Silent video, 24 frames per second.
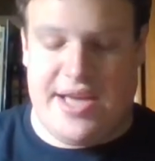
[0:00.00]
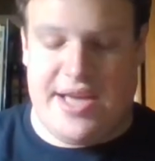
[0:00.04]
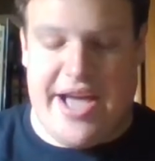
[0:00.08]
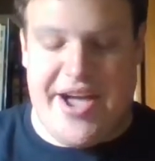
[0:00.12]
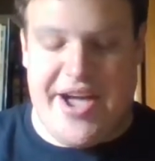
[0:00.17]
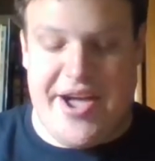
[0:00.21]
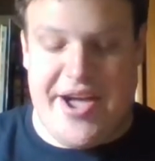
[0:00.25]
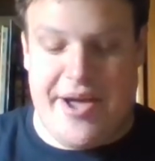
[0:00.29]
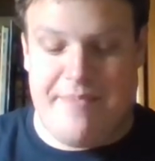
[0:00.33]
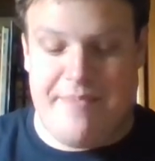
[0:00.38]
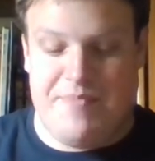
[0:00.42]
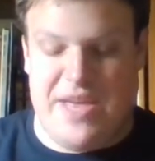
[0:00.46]

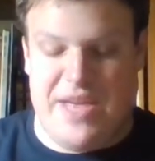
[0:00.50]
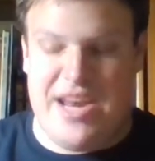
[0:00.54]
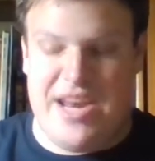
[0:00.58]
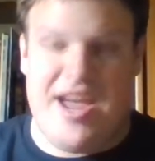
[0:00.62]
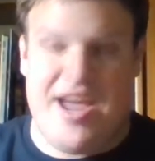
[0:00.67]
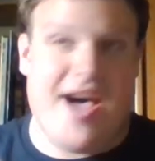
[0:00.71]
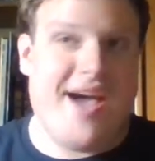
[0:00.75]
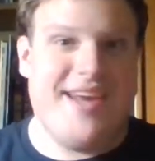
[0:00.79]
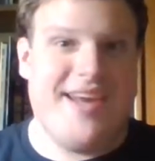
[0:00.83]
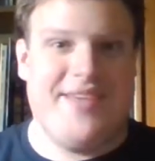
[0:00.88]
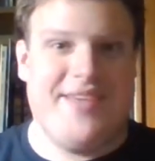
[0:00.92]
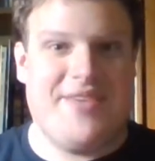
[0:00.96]
And
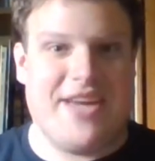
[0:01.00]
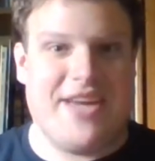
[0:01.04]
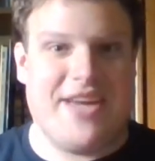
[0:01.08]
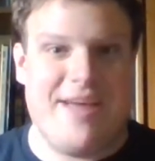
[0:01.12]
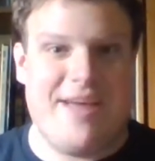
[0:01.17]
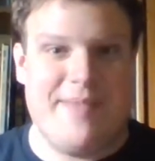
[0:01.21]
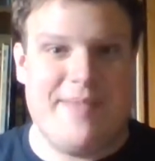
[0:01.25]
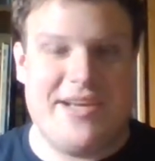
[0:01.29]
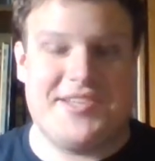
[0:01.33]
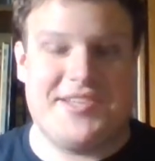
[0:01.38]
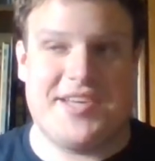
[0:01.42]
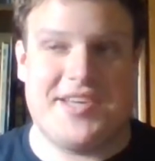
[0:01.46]
Han even kind
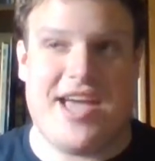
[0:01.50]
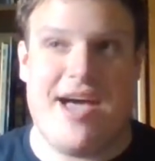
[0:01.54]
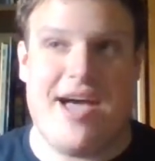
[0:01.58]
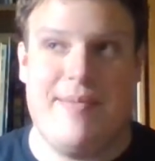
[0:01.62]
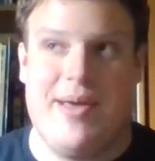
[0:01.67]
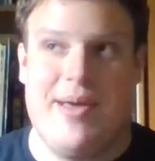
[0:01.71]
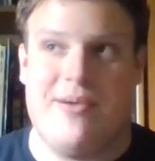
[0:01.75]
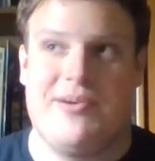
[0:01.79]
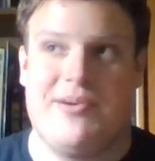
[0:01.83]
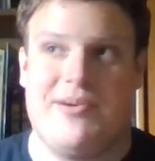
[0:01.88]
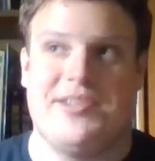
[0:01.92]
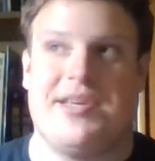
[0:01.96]
of makes a
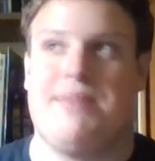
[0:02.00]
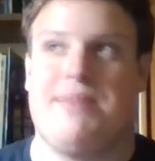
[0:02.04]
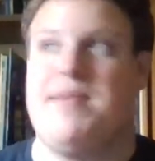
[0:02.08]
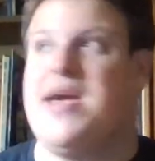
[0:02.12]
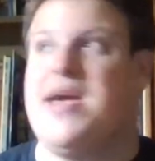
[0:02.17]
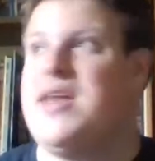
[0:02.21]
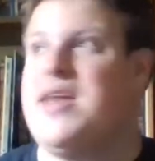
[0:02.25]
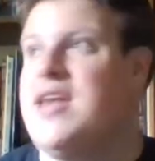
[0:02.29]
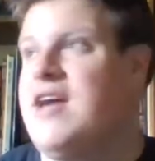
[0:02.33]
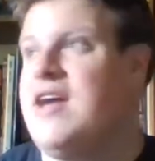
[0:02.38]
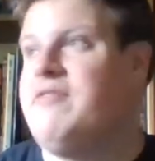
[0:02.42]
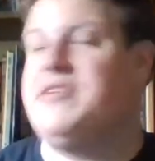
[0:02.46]
comment where he's like,
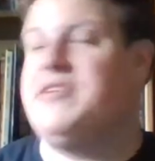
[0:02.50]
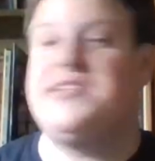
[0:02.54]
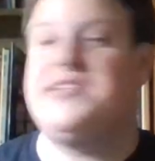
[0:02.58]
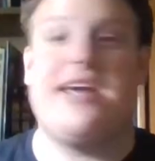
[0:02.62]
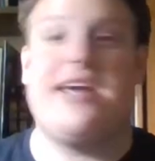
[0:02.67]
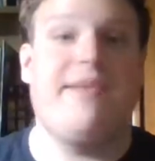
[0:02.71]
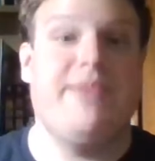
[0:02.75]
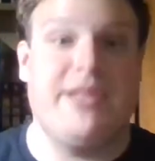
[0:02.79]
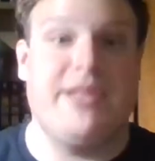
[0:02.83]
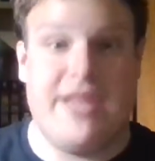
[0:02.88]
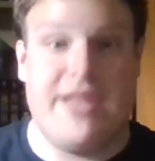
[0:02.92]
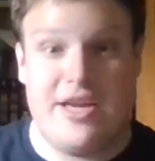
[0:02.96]
"Man, every
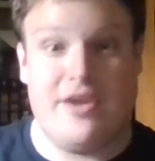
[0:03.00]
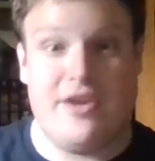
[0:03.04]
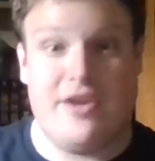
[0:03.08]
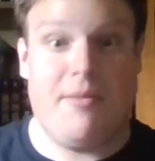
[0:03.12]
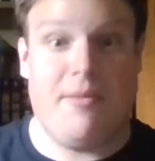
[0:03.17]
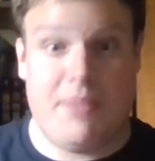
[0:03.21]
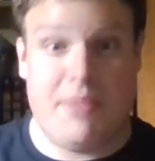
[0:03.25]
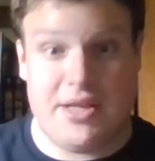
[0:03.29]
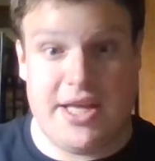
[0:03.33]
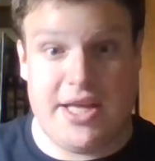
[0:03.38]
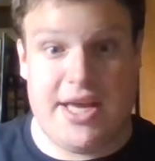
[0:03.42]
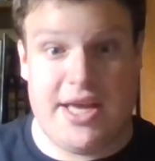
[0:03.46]
time we land on a
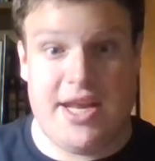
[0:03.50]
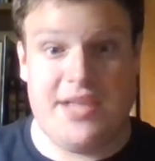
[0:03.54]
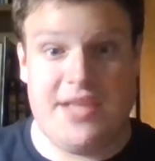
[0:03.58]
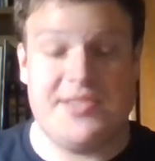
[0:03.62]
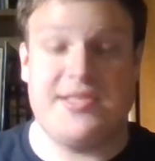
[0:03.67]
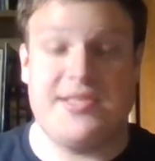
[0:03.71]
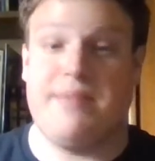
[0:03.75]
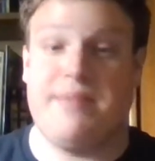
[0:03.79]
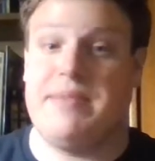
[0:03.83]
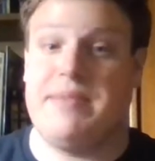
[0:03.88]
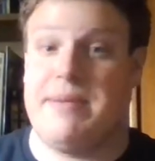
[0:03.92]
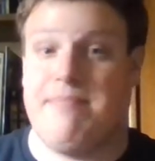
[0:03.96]
planet,
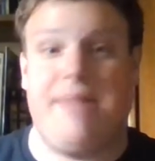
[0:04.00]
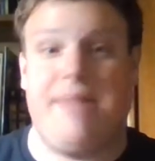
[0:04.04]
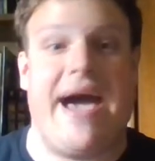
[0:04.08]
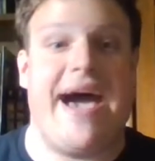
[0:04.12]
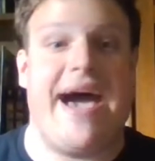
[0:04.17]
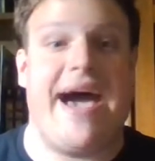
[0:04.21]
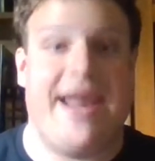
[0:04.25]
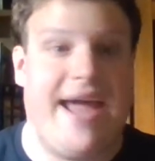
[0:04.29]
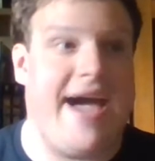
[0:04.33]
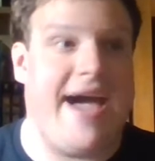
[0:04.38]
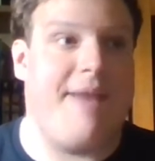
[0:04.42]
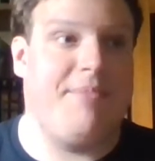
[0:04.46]
something
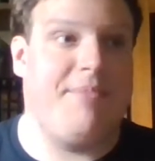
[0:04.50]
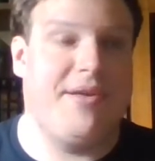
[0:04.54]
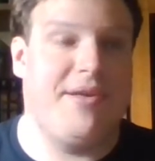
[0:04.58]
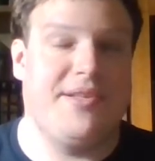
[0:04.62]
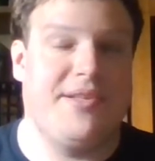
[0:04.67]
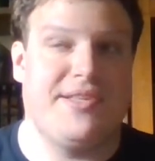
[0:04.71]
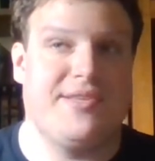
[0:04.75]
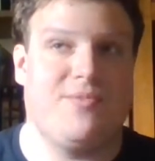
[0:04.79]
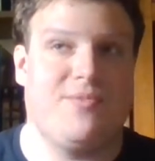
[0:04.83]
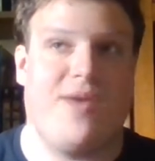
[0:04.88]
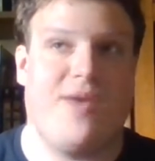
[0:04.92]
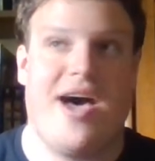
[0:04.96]
bad
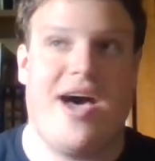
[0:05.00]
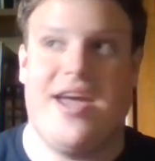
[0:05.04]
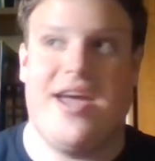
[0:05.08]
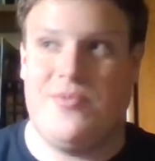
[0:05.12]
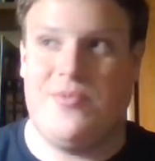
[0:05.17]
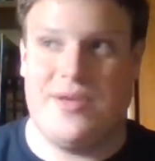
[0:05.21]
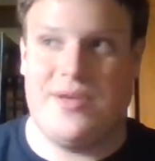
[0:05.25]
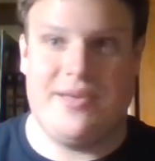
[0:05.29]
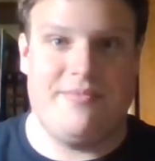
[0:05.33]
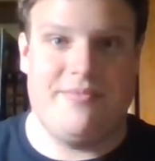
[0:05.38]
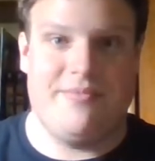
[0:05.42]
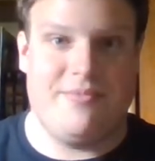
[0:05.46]
happens. Why
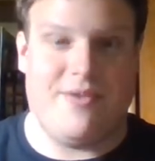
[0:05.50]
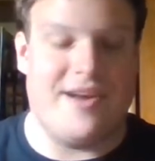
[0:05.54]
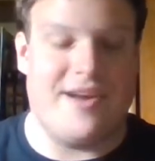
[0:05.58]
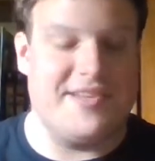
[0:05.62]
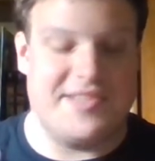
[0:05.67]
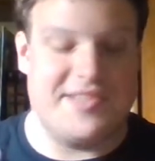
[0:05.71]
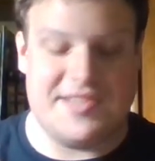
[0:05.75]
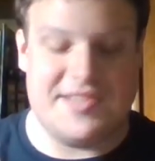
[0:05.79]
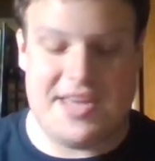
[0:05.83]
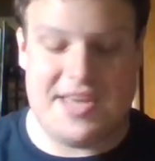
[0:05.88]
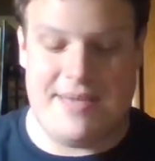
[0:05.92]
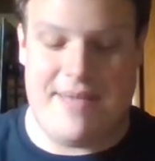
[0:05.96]
does
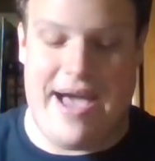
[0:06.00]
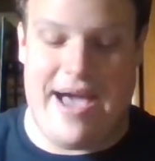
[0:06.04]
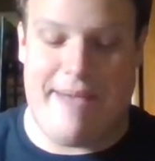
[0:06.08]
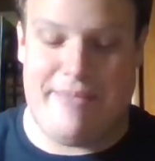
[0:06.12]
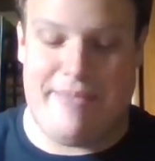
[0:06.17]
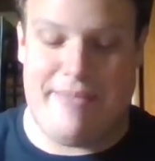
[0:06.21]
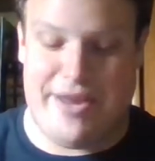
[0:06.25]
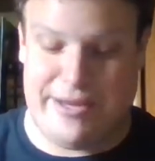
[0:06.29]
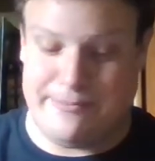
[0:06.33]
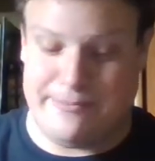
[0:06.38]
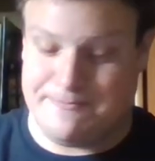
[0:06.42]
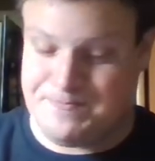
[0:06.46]
this keep
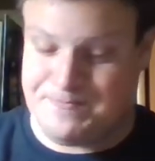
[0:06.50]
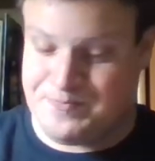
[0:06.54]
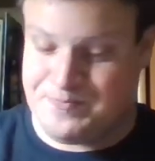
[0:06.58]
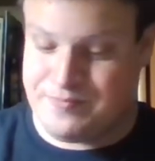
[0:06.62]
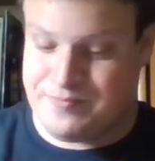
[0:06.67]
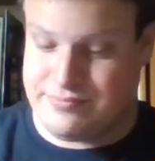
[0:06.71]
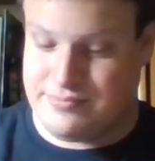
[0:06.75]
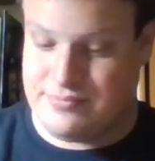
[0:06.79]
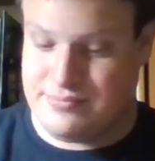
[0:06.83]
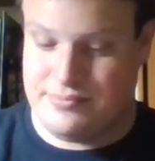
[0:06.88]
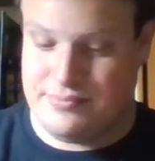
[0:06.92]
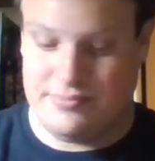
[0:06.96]
happening?"
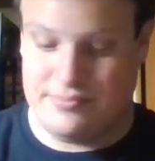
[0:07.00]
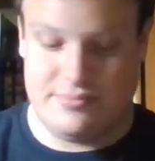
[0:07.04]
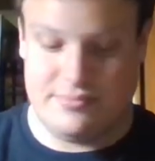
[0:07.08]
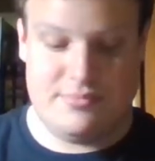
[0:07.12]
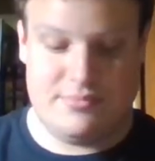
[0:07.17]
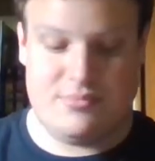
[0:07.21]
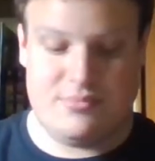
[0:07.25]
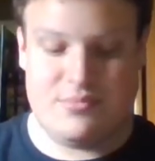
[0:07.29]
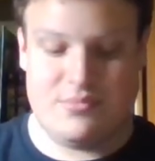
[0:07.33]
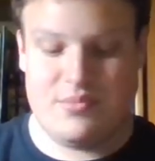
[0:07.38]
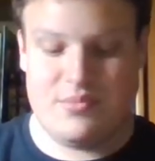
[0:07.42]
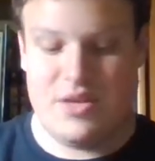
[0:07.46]

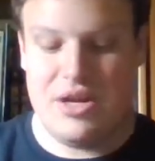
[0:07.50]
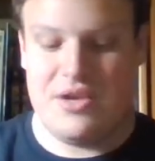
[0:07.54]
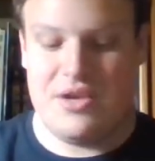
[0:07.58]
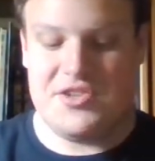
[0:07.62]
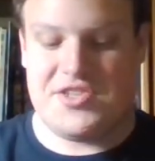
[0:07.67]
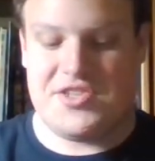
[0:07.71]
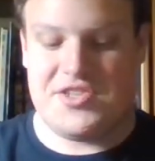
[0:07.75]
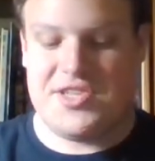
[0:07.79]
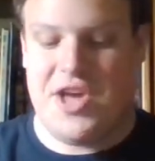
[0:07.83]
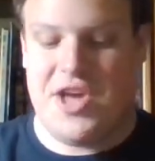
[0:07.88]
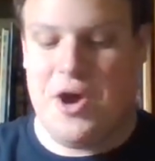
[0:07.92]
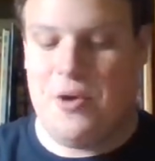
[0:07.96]

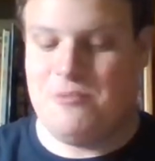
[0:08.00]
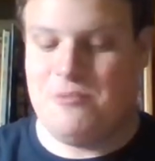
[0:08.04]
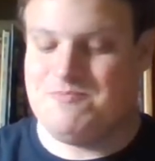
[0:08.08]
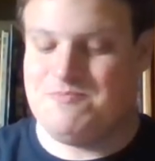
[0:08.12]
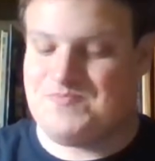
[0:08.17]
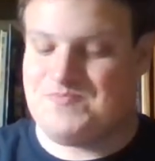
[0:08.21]
So